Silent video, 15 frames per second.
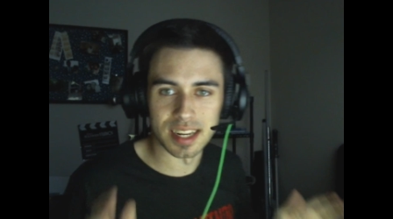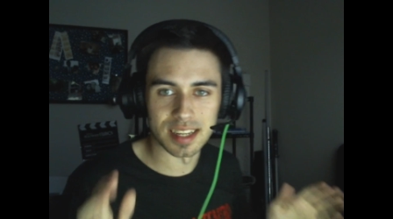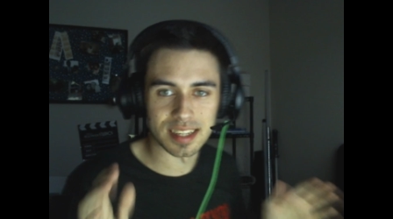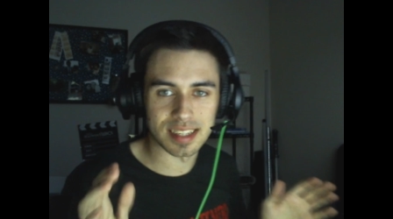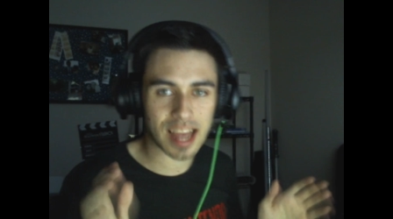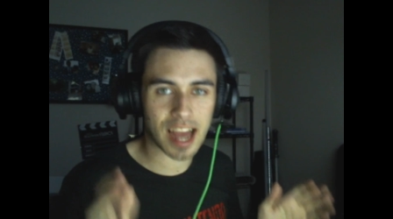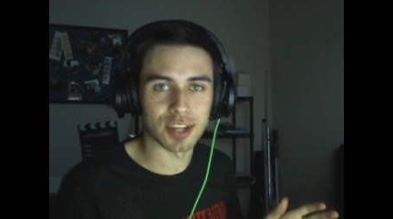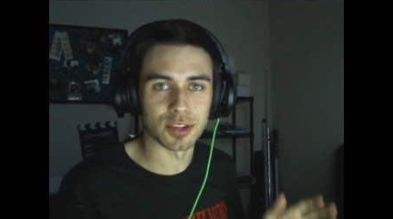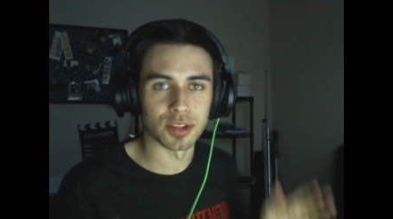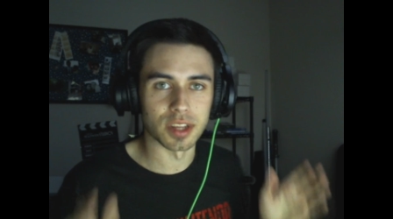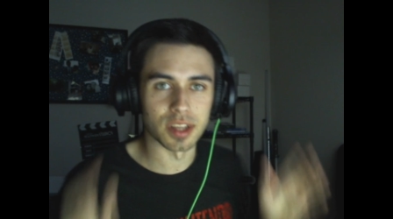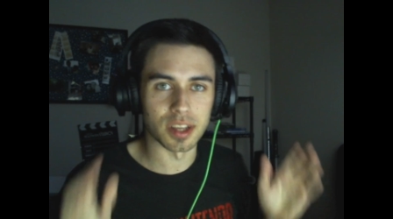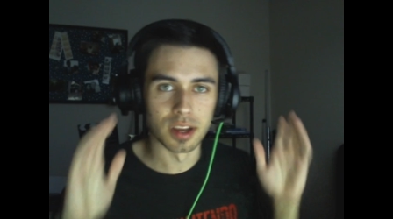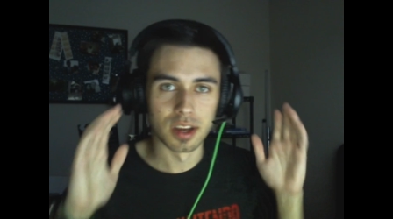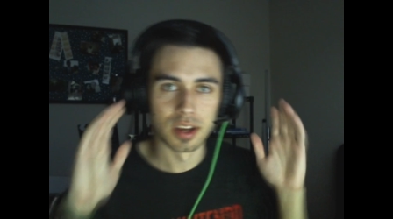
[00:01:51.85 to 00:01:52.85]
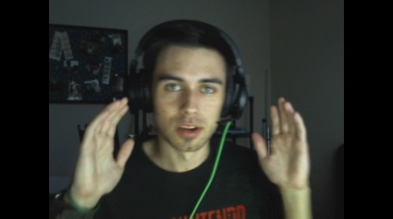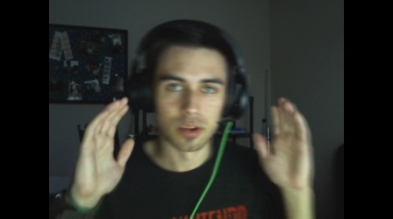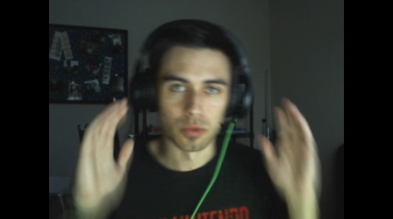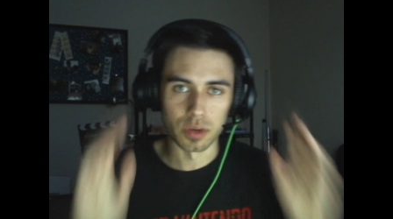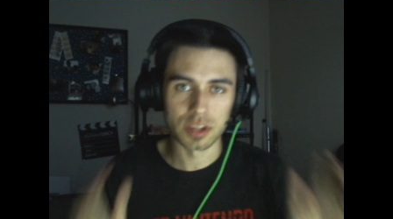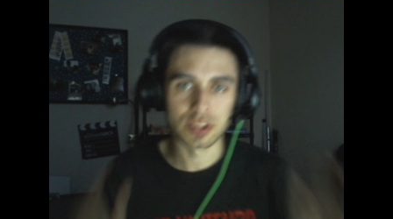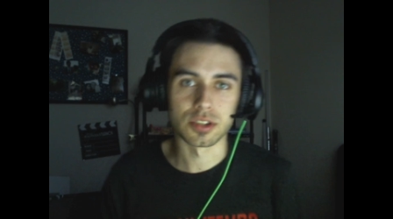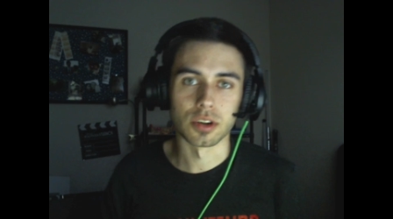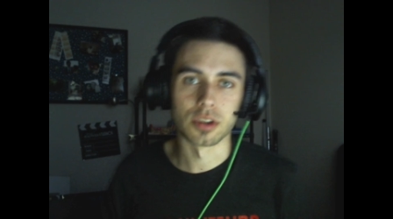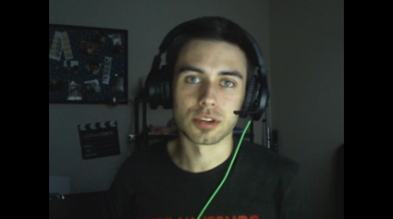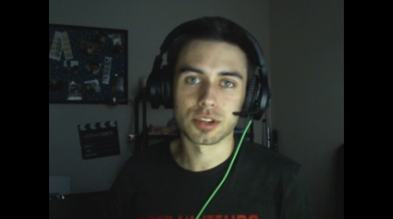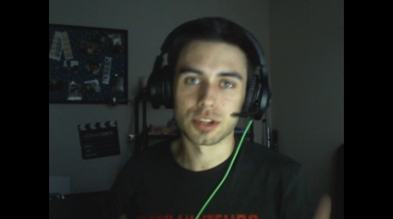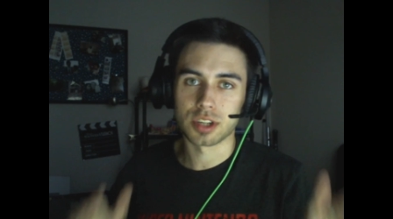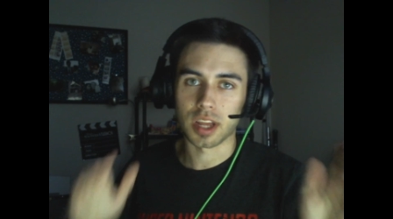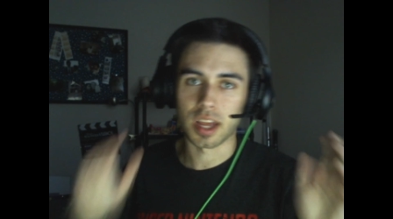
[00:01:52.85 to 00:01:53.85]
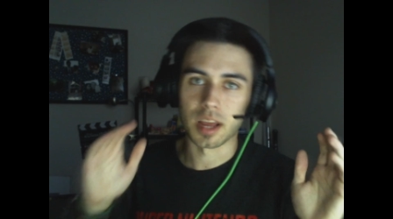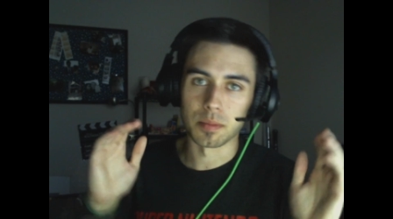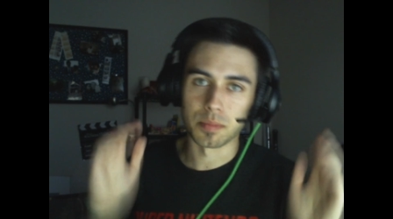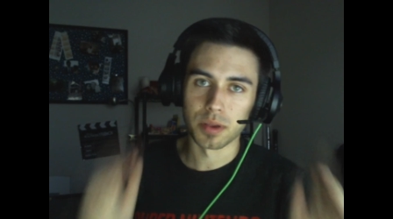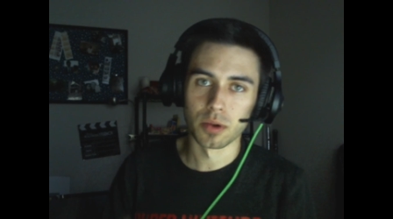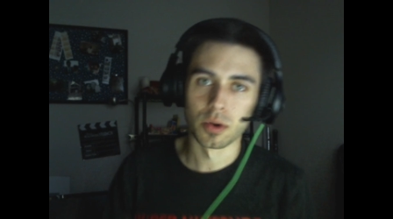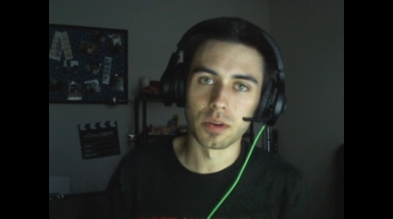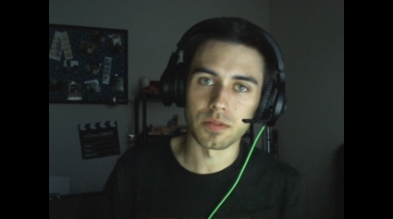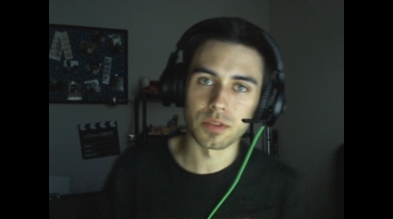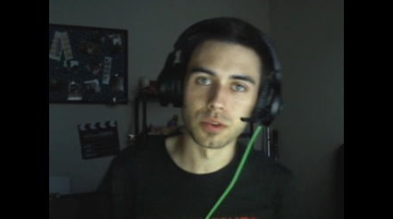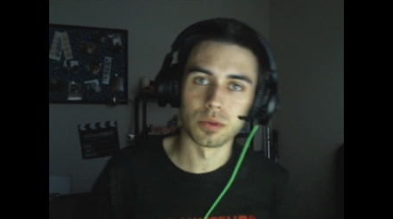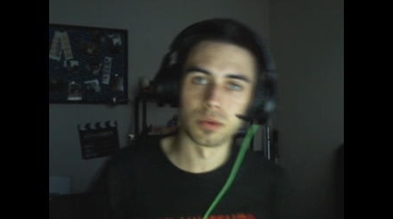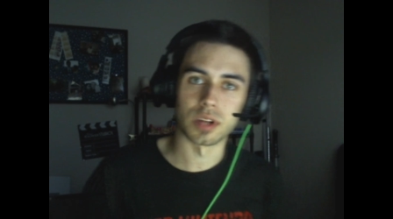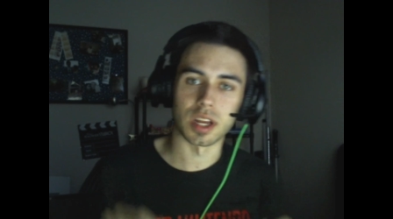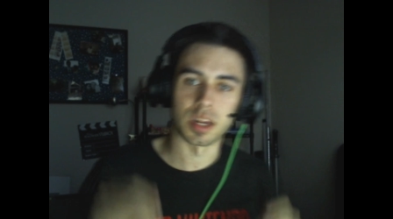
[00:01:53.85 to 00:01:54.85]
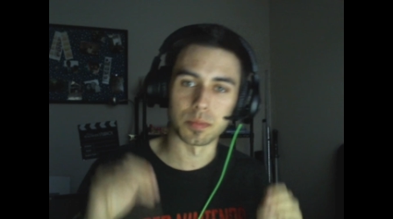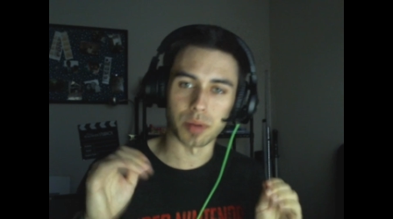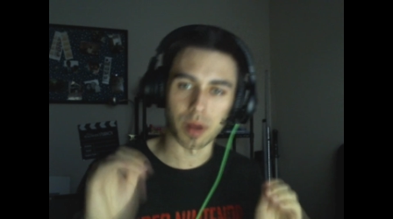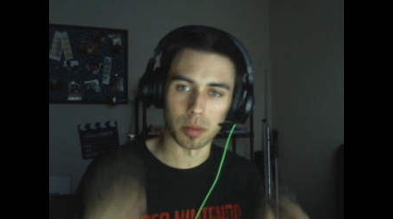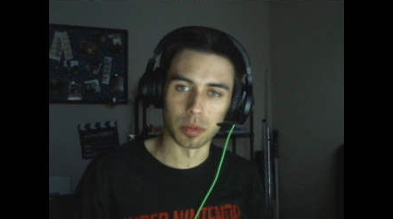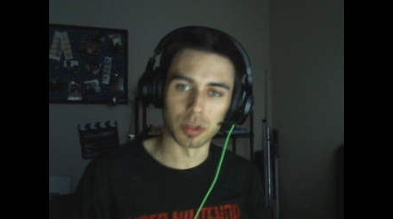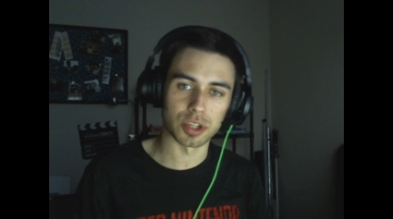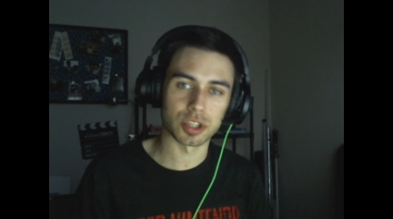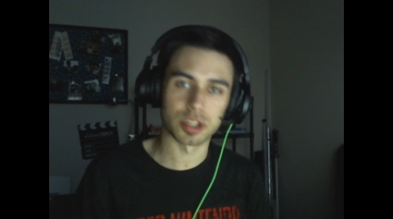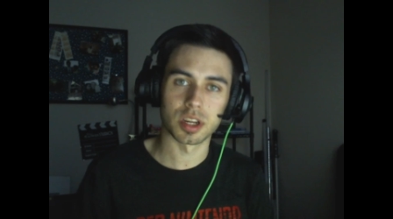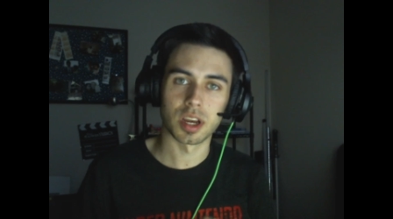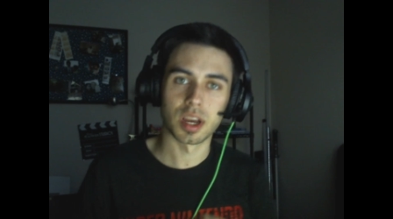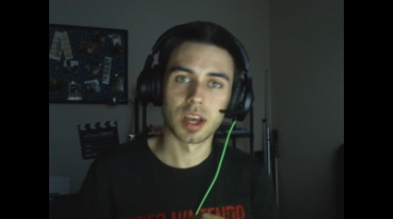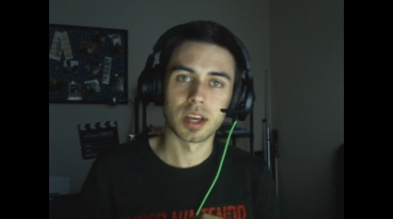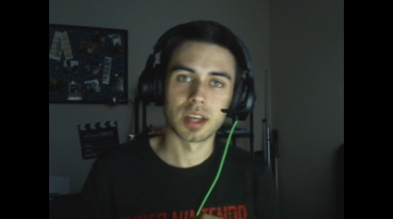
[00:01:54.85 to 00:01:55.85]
It is actually researched and peer-reviewed and published